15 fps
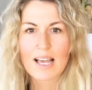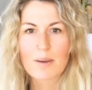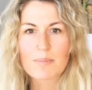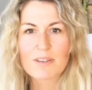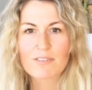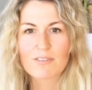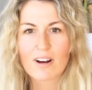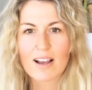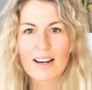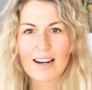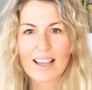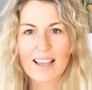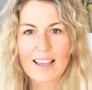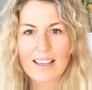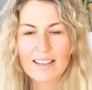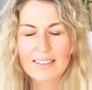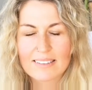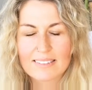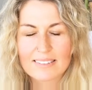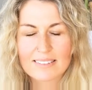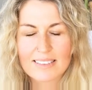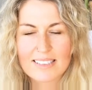Happy Friday.
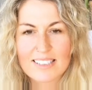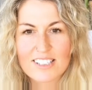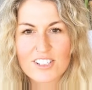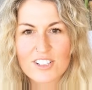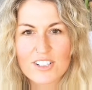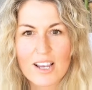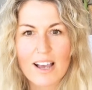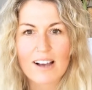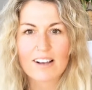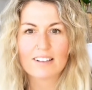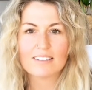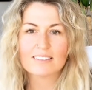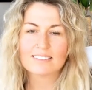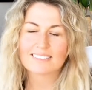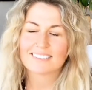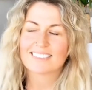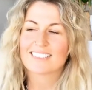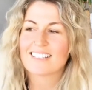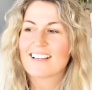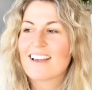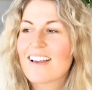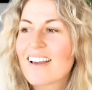This is Shell.
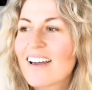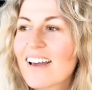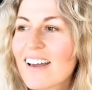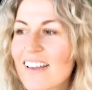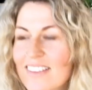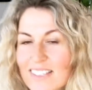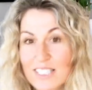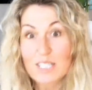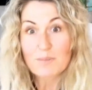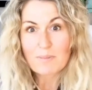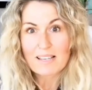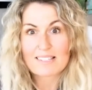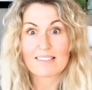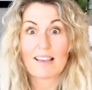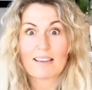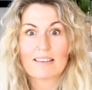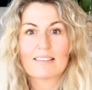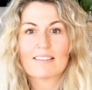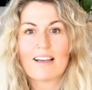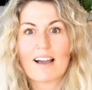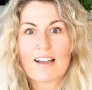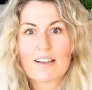This is my second
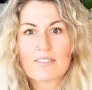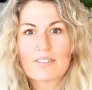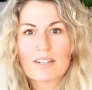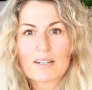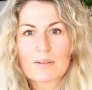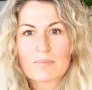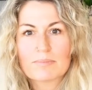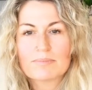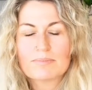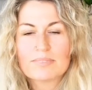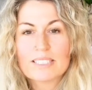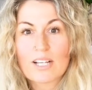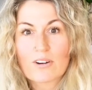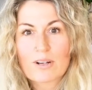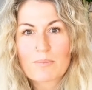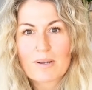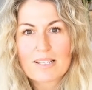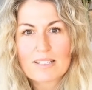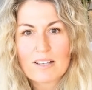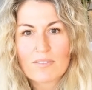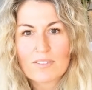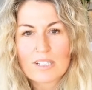live and I'm daring
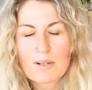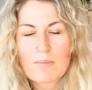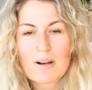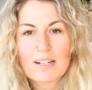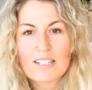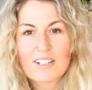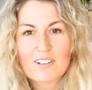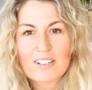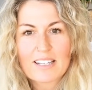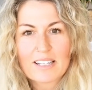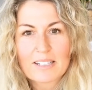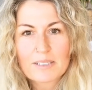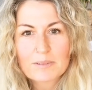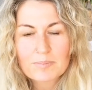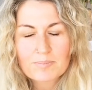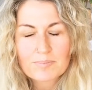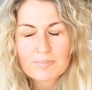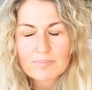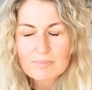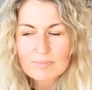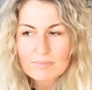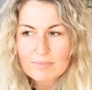myself to come on here again.
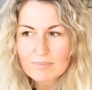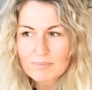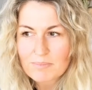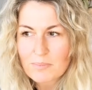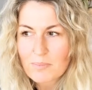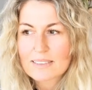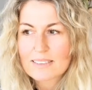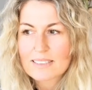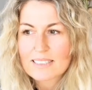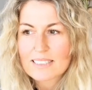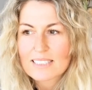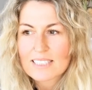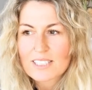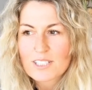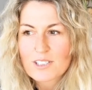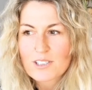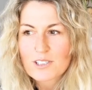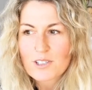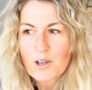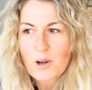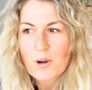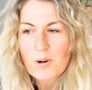
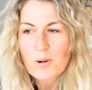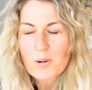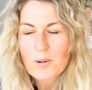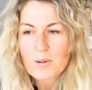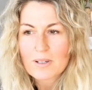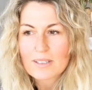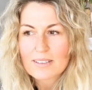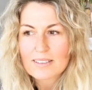So